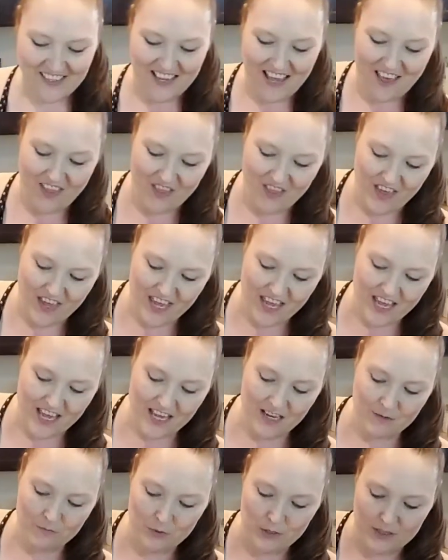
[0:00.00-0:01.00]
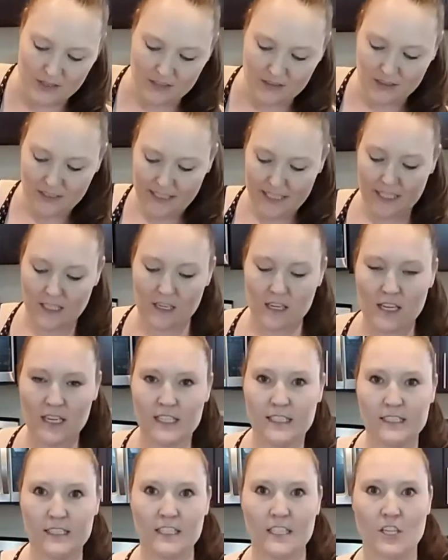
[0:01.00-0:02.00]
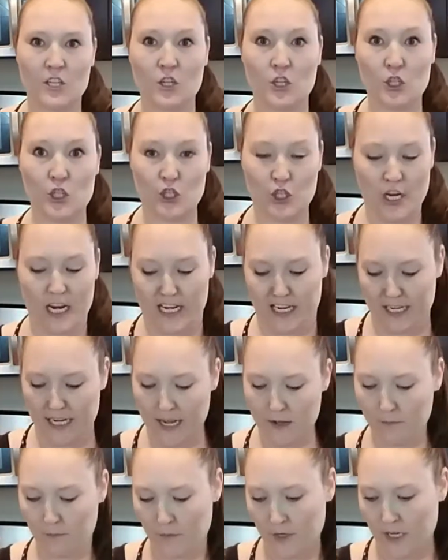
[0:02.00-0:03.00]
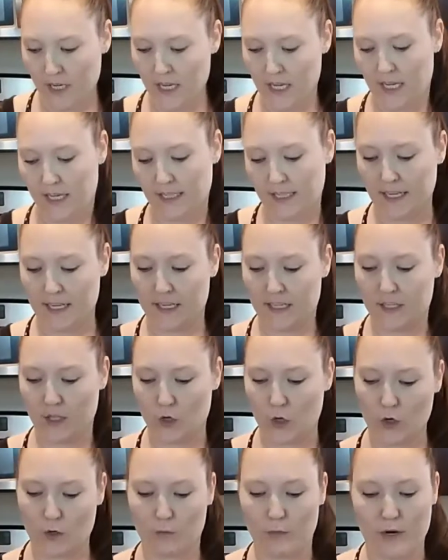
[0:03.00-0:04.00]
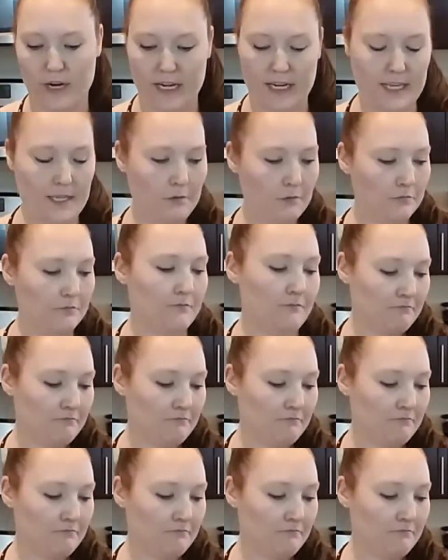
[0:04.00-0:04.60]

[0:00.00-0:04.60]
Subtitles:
And then put the lid on, shake it up, get it incorporated.